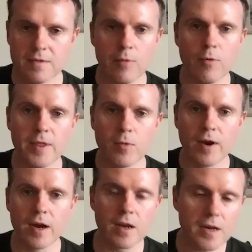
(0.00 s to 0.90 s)
that would be the
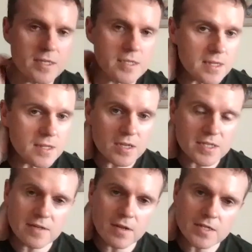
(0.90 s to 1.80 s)
way I'd like to see that. I'd
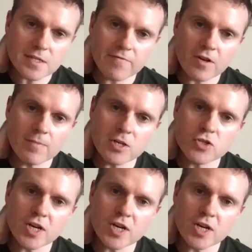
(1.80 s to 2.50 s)
see like to see fundamental